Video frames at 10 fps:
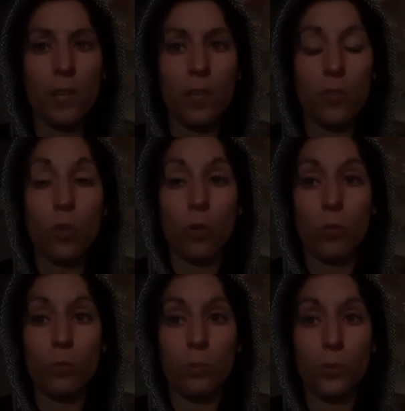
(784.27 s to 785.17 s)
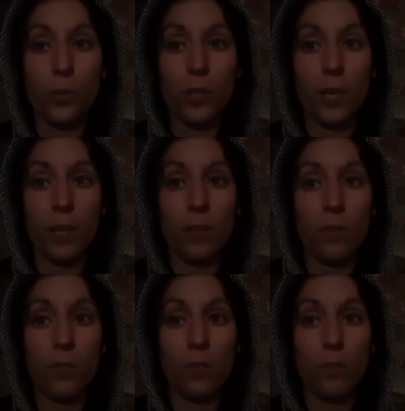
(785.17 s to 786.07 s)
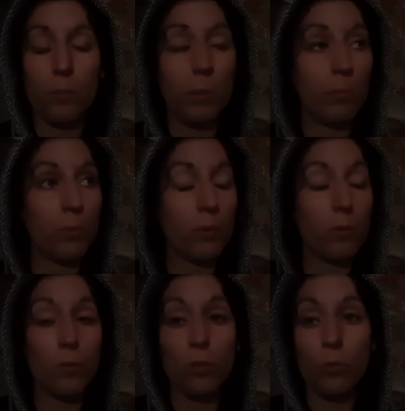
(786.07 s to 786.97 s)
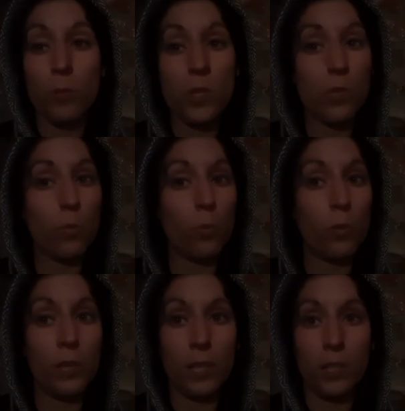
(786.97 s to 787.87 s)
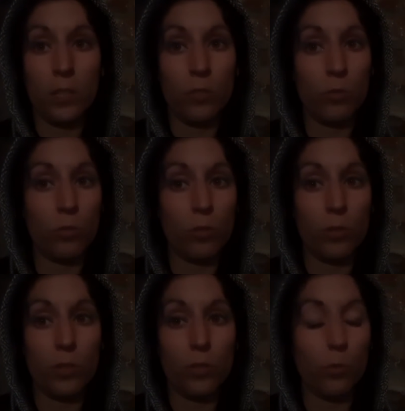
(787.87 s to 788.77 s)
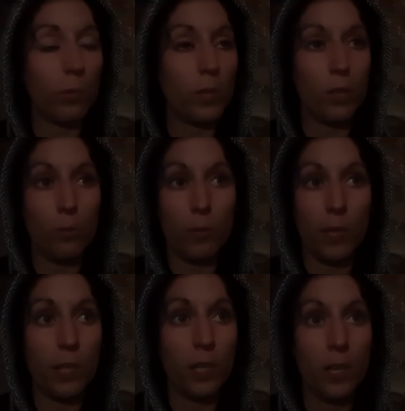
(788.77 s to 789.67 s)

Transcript: his own book, and humans really need to know this, really.